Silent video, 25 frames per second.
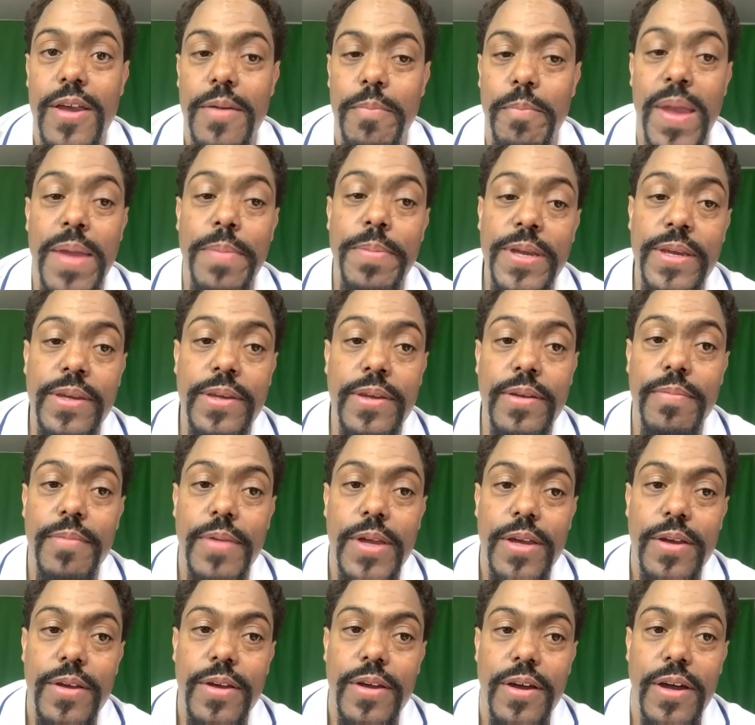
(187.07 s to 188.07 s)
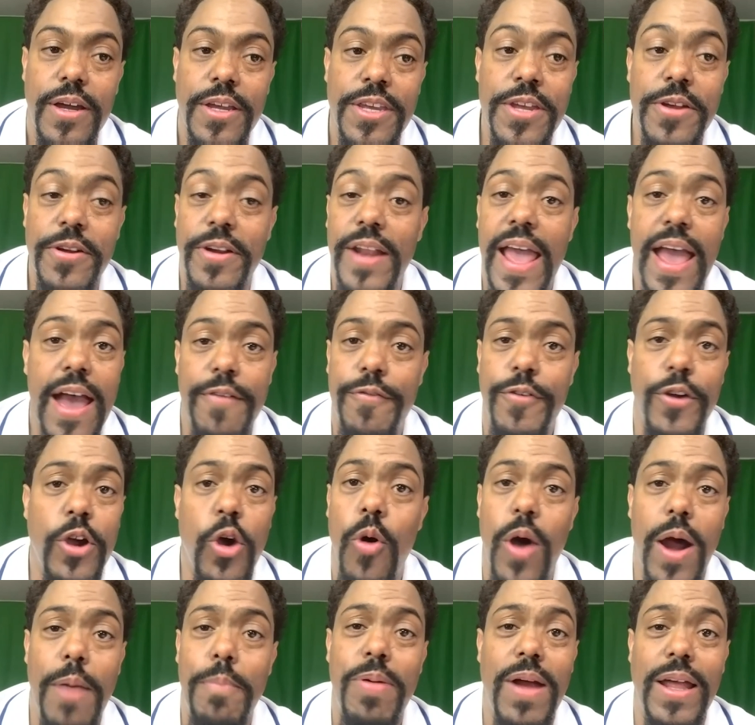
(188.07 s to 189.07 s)
Maybe a year and a half
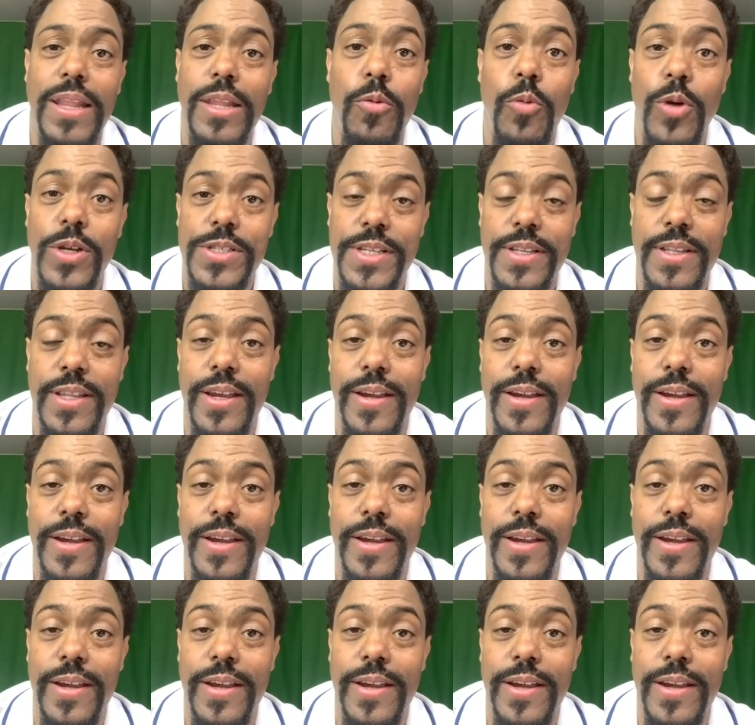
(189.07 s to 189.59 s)
ago, I probably wasn't